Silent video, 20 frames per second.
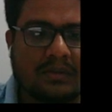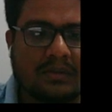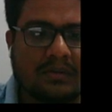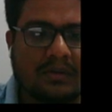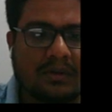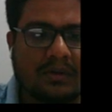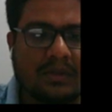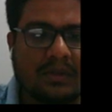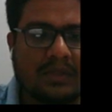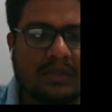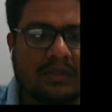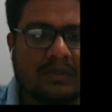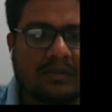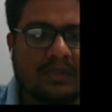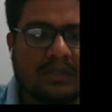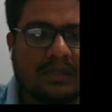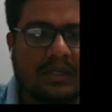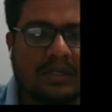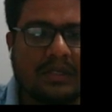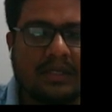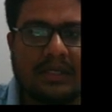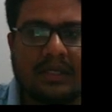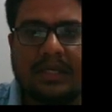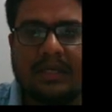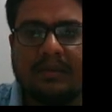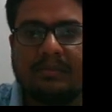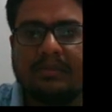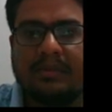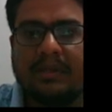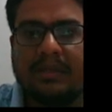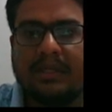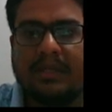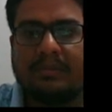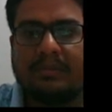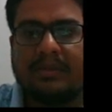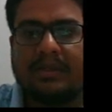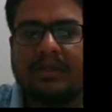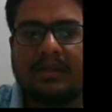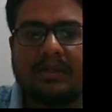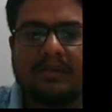or I can say let E be
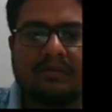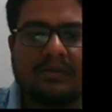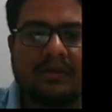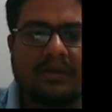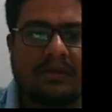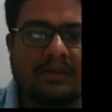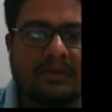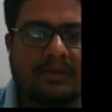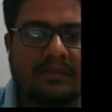the event.